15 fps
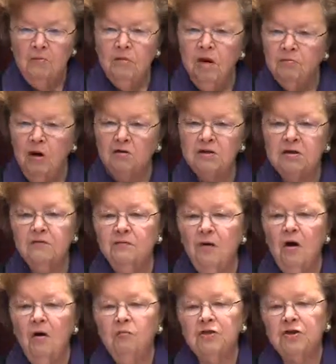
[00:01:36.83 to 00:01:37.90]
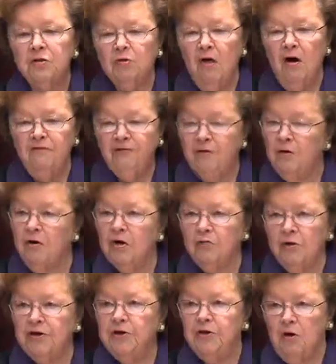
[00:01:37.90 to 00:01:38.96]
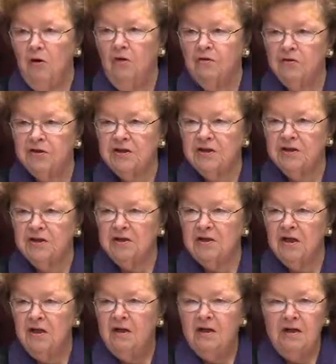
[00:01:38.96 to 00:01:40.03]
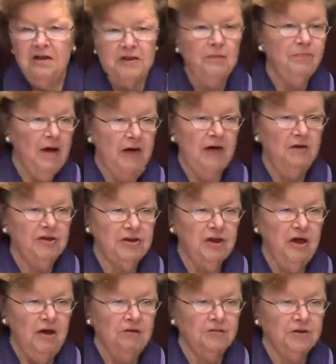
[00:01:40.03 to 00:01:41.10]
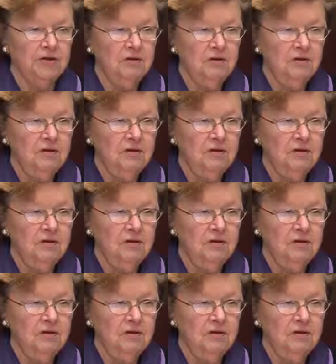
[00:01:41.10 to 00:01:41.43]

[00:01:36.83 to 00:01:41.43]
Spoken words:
But most of all, what you often learn when you go overseas is about ourselves.